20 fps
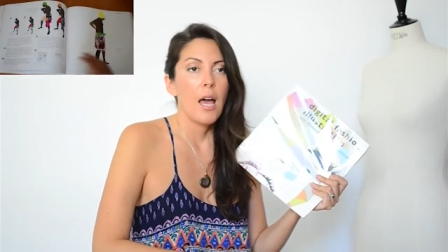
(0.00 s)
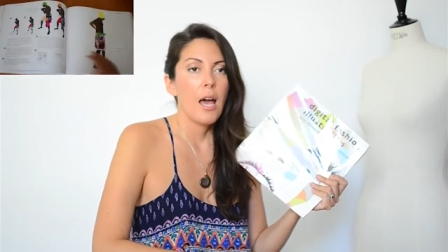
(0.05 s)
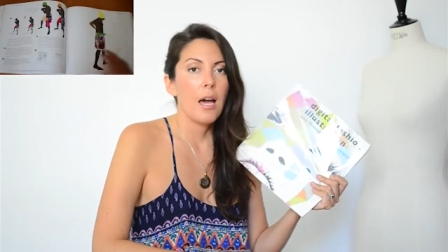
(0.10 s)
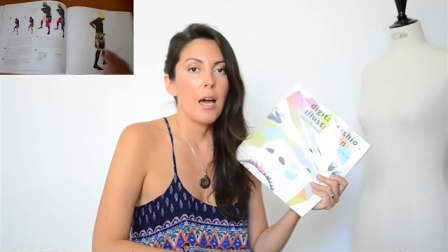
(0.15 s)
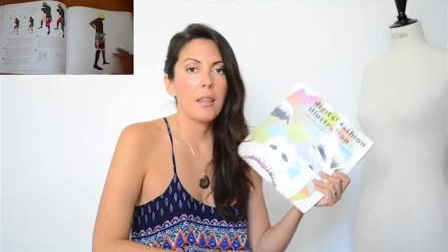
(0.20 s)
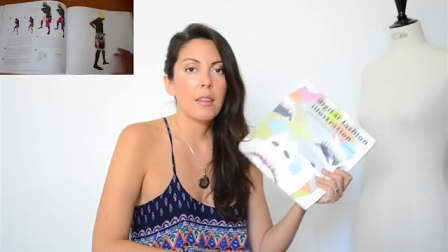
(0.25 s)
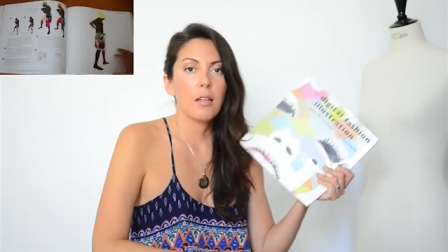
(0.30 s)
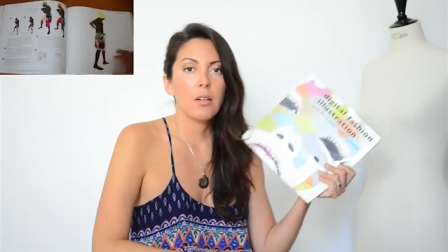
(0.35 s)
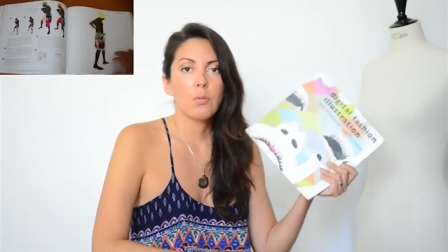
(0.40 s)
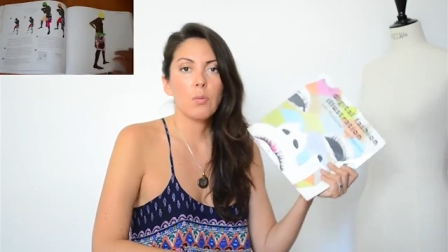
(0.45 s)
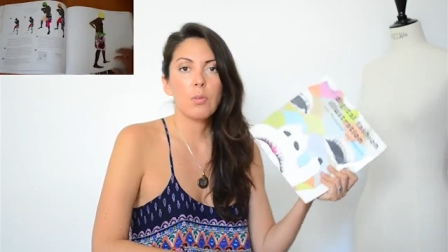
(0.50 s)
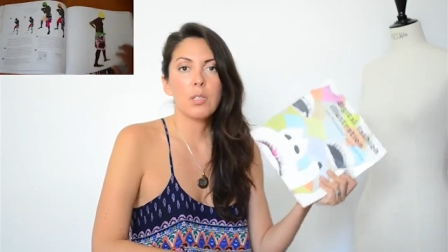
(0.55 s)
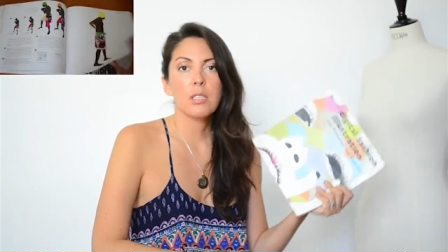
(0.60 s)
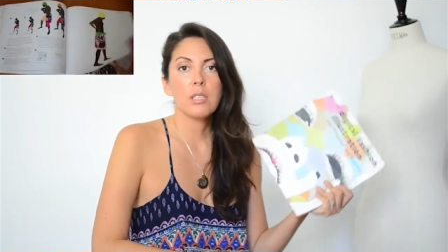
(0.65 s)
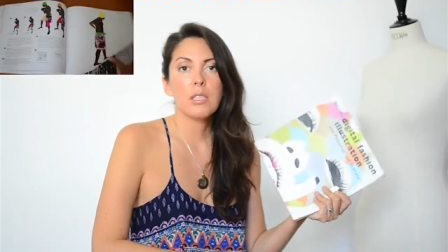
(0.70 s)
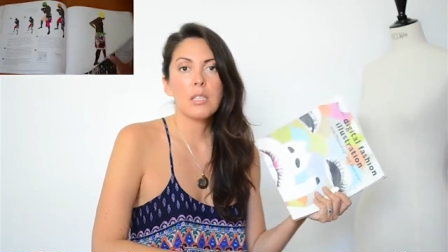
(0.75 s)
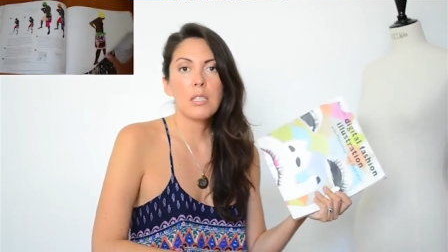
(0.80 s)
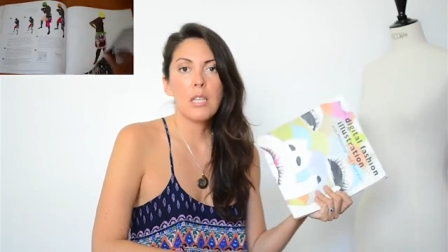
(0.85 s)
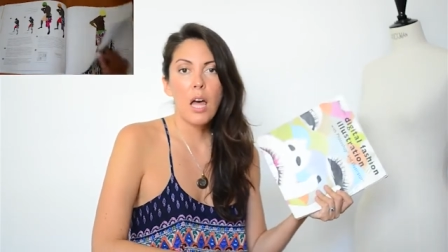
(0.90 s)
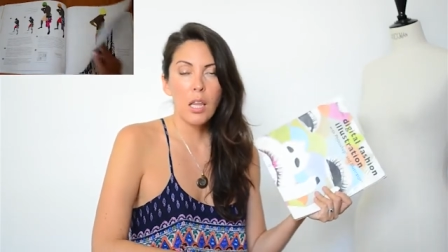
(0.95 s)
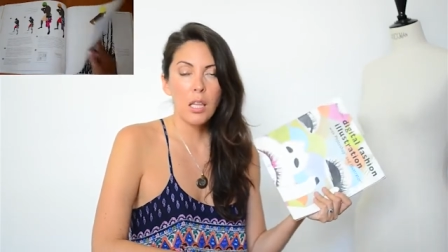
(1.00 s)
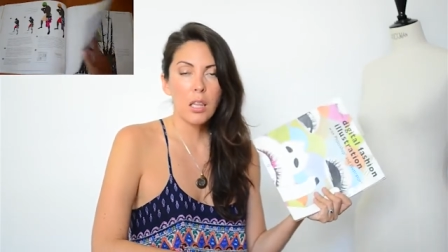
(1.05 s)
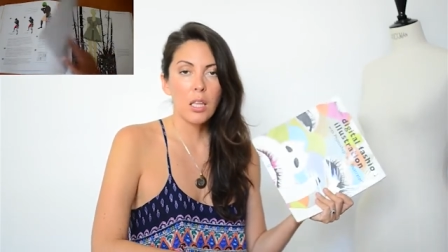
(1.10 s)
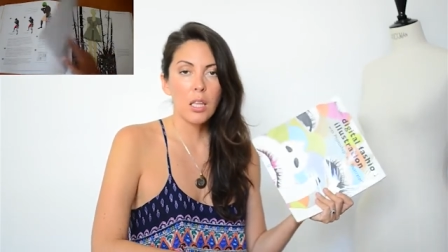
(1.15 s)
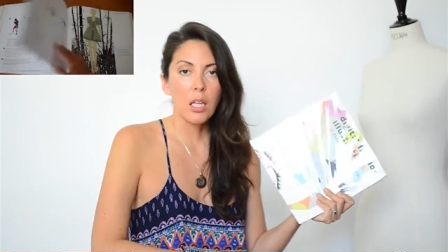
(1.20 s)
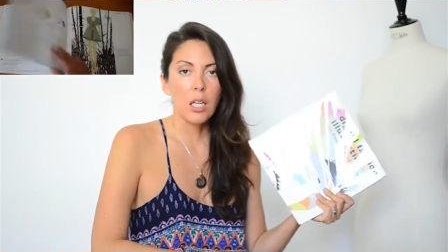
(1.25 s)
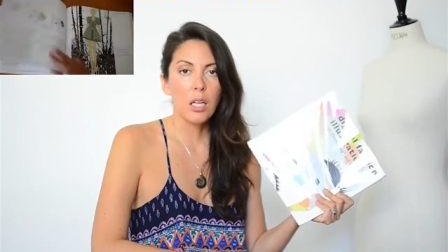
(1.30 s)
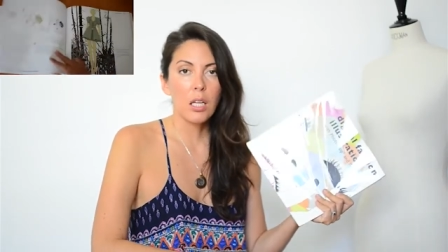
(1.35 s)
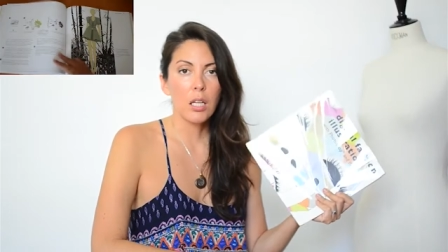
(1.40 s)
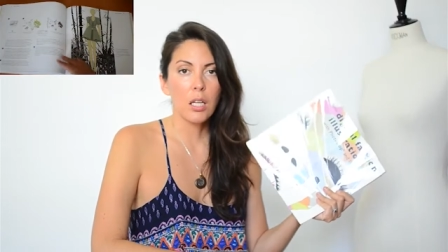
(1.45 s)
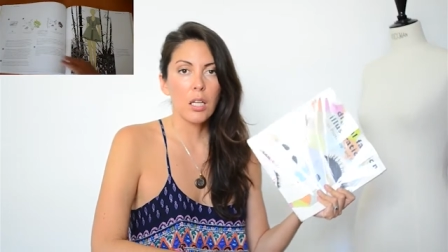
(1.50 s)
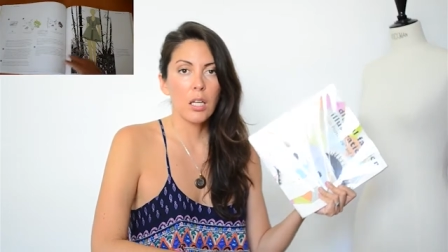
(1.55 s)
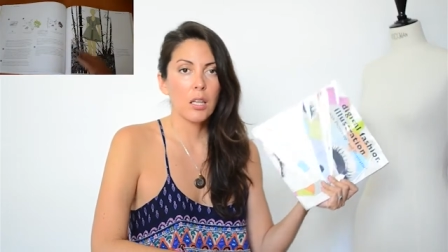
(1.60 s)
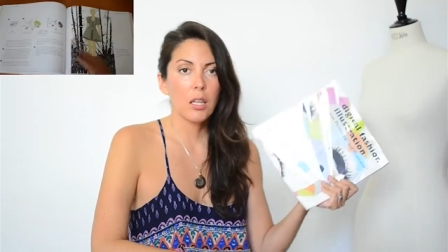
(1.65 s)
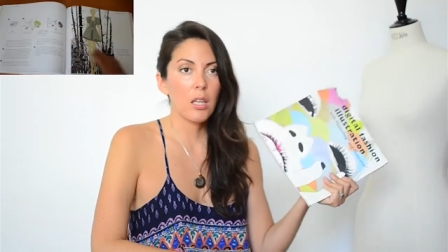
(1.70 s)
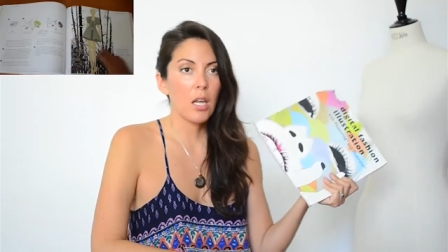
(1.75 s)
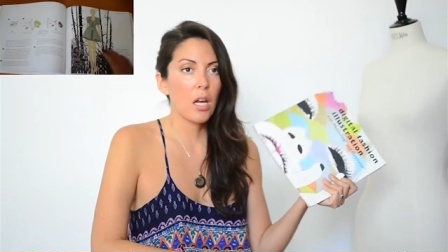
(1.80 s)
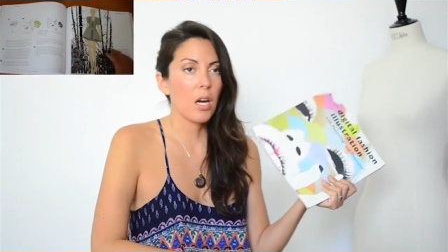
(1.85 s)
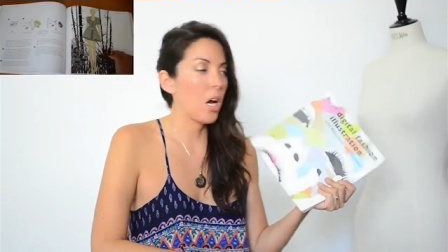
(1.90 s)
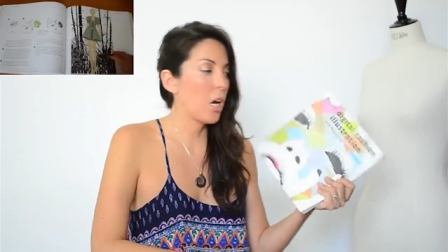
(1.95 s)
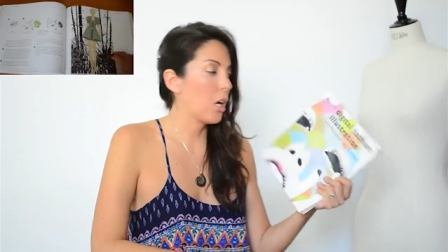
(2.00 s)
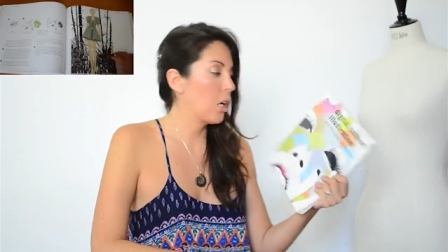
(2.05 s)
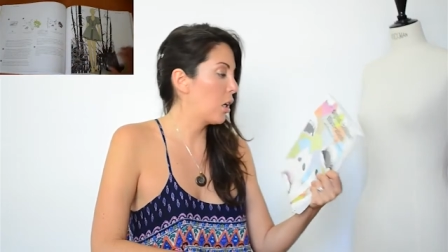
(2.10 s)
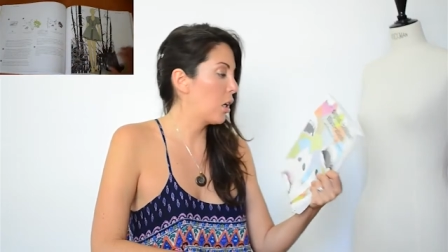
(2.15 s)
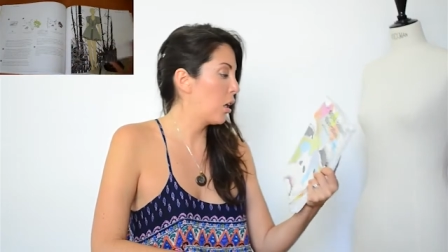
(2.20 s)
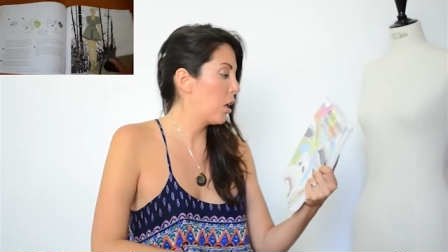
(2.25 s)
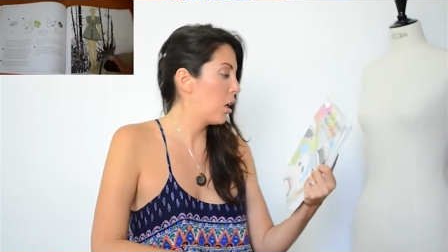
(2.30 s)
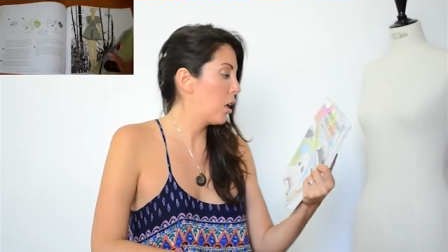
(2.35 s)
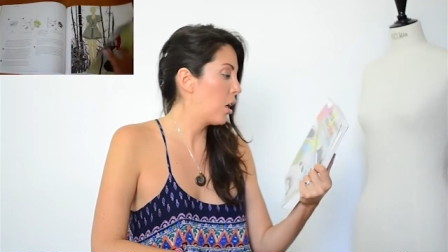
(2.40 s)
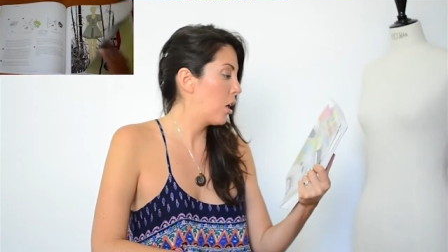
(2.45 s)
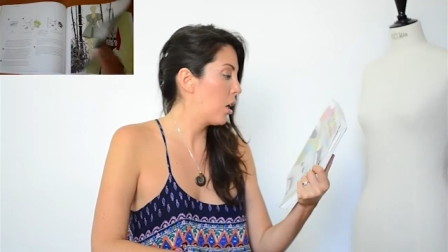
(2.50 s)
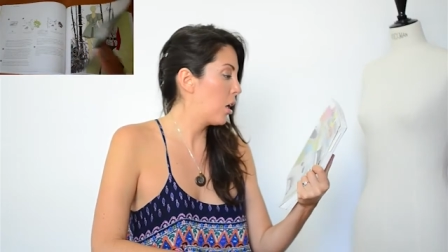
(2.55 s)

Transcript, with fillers: And there was nothing that I